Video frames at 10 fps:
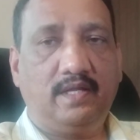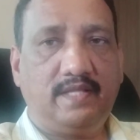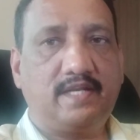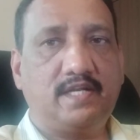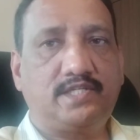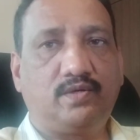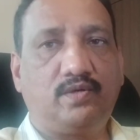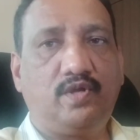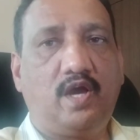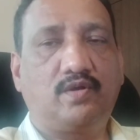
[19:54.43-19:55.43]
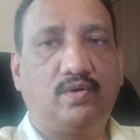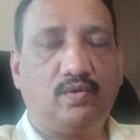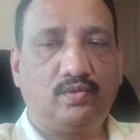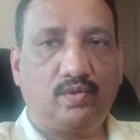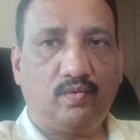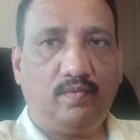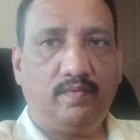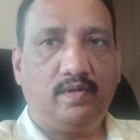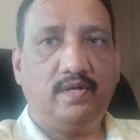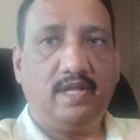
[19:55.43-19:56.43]
That also you have to do through
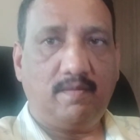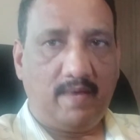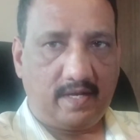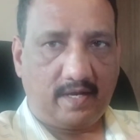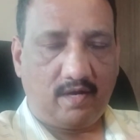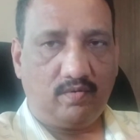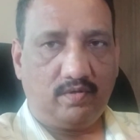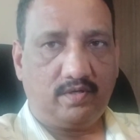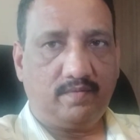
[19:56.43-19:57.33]
demat account.